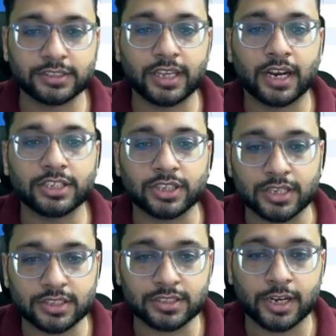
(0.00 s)
there are
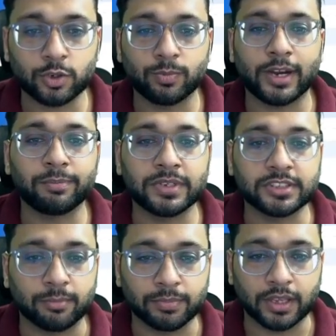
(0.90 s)
chances that you might miss
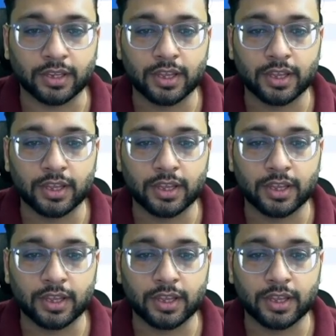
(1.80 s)
something.